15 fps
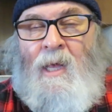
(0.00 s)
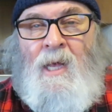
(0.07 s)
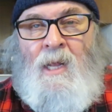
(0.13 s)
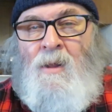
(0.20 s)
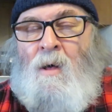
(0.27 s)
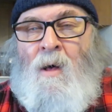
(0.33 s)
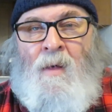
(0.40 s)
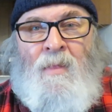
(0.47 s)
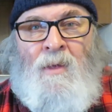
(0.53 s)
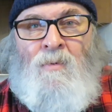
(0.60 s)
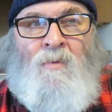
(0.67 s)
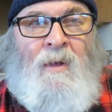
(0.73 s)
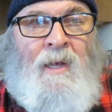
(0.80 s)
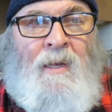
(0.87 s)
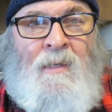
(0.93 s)
and all they
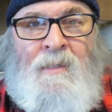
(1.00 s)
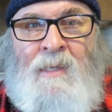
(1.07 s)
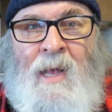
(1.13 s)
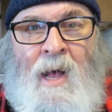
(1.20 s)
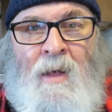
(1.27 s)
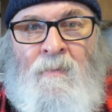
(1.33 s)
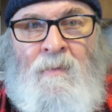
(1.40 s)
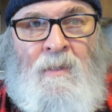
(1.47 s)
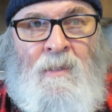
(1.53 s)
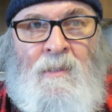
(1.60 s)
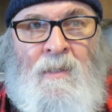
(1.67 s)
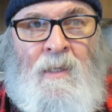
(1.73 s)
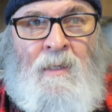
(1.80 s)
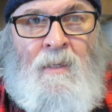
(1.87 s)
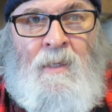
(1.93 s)
read is
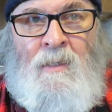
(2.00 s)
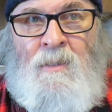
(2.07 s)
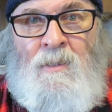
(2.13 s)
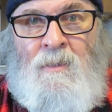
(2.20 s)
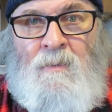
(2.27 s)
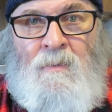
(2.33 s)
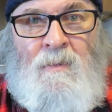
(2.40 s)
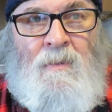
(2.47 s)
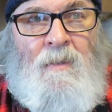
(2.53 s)
Calvinistic literature.